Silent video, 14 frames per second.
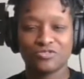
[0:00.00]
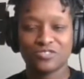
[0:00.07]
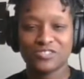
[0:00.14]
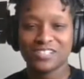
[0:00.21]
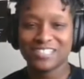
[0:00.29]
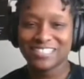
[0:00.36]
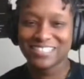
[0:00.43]

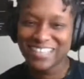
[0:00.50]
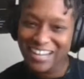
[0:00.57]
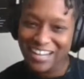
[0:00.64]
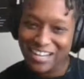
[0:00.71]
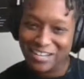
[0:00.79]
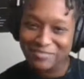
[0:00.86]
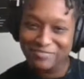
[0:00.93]
Just
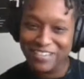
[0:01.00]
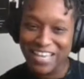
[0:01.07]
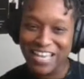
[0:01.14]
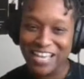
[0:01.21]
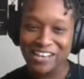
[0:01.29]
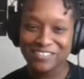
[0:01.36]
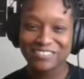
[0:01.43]
calm
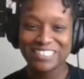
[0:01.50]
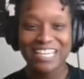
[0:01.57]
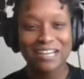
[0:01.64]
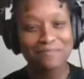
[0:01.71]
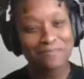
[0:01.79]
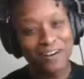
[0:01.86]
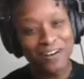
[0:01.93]
down. Take
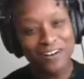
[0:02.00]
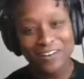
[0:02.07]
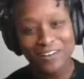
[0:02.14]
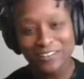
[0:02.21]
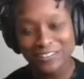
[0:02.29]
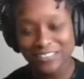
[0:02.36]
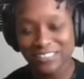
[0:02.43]
a
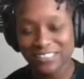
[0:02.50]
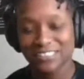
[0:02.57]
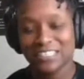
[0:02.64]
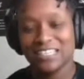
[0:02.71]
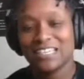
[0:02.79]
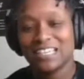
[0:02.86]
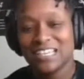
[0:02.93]
pause.
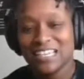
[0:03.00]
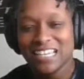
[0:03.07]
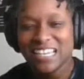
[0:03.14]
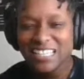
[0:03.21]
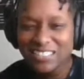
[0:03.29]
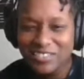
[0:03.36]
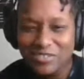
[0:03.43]

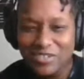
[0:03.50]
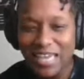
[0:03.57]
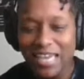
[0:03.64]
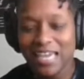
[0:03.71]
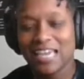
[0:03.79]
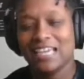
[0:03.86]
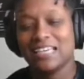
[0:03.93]
It's
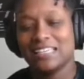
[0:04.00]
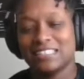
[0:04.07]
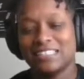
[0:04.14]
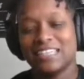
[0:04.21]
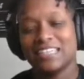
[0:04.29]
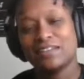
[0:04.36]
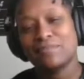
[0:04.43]
okay
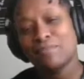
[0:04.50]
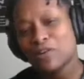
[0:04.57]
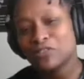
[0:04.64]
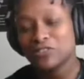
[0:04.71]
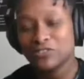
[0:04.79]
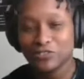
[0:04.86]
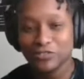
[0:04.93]
to get
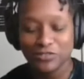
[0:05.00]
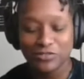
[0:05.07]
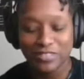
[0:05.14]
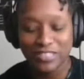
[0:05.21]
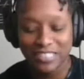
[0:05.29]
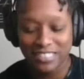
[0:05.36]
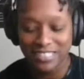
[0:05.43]
emotional during
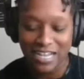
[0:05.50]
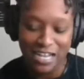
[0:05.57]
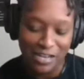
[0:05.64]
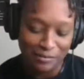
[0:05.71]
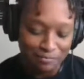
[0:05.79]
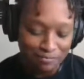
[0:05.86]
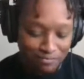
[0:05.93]
this
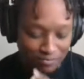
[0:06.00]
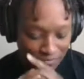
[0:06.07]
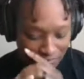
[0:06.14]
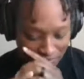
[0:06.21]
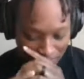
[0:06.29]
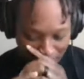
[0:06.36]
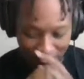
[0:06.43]
time,
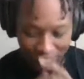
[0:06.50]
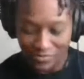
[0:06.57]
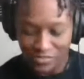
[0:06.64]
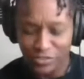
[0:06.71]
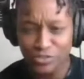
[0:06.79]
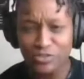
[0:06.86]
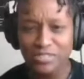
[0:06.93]

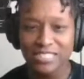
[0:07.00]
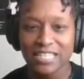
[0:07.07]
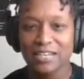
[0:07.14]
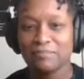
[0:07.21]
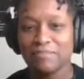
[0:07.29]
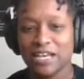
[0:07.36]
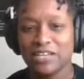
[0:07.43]
during
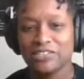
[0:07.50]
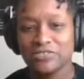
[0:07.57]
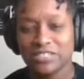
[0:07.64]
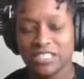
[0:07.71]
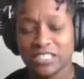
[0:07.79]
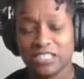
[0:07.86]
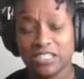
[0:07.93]
setting
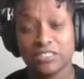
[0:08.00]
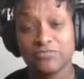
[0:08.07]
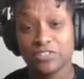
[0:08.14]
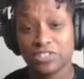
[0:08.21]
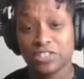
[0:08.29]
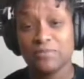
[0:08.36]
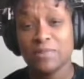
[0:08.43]
boundaries, because for
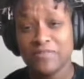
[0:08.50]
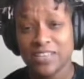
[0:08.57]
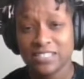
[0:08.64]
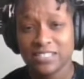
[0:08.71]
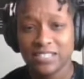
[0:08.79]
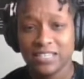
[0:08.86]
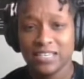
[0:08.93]
some of
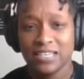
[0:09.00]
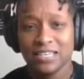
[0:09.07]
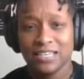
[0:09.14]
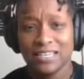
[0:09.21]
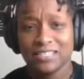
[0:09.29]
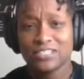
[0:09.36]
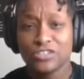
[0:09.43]
us,
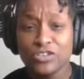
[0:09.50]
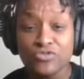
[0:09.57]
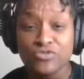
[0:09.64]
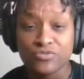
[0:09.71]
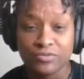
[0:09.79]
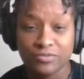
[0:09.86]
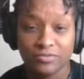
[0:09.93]
it's new.